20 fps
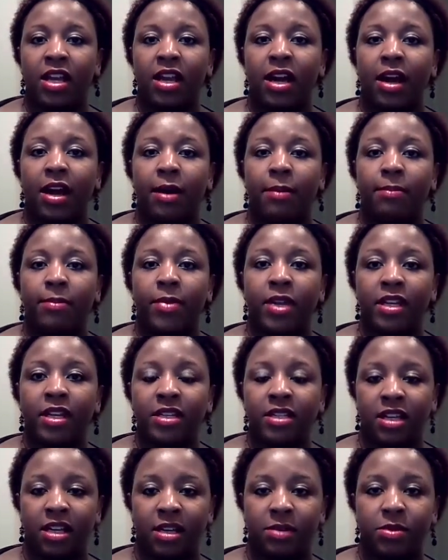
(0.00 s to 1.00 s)
Many
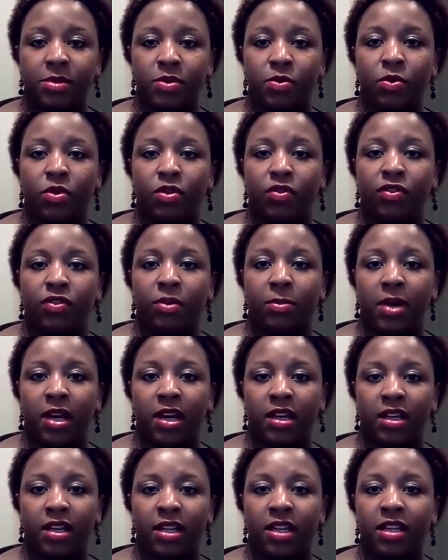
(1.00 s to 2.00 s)
times, in order for the
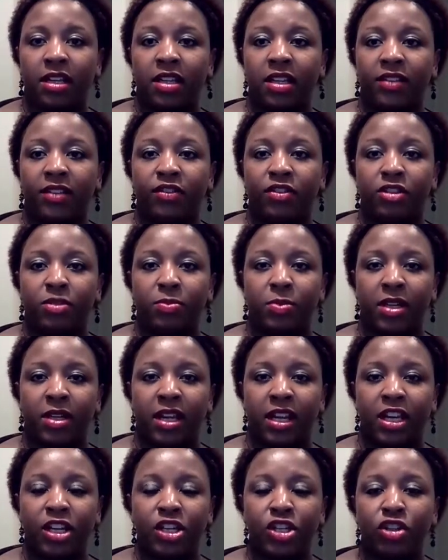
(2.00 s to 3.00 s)
body to heal after it's been
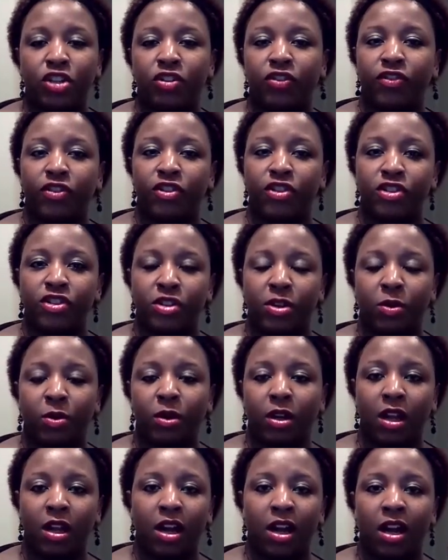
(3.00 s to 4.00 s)
injured for so
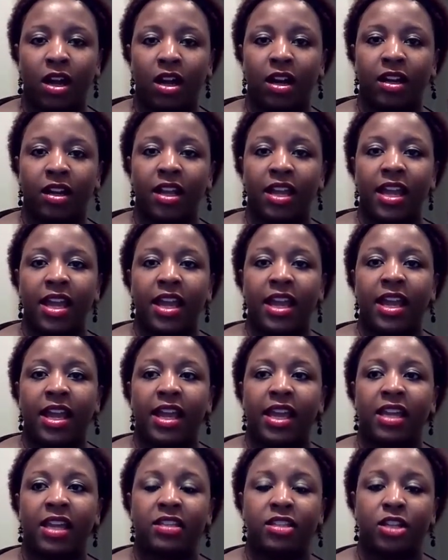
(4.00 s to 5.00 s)
long,
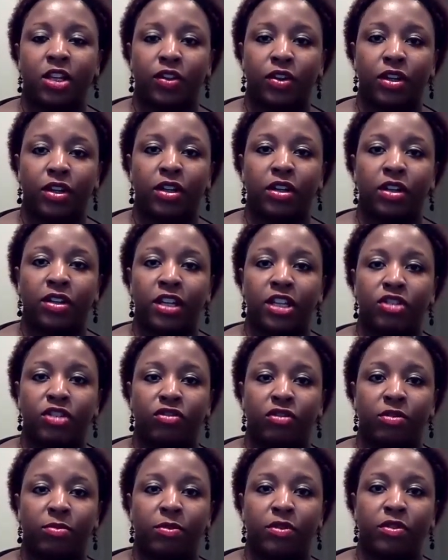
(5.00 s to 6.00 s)
it's critical that you
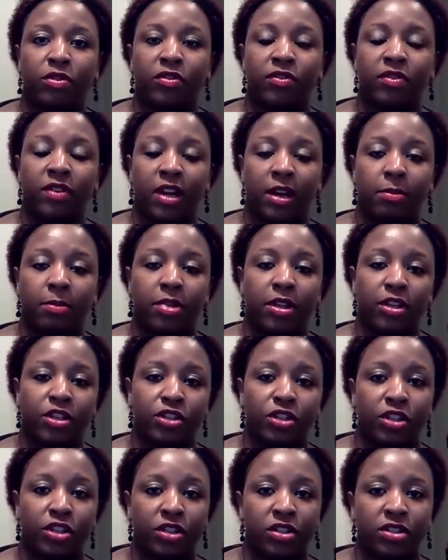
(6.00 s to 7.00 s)
remove complex
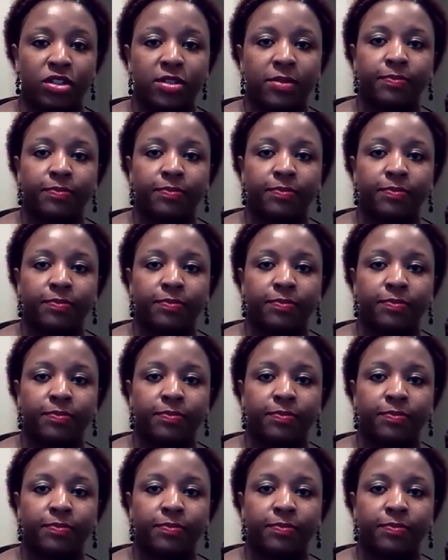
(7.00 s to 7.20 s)
sugars.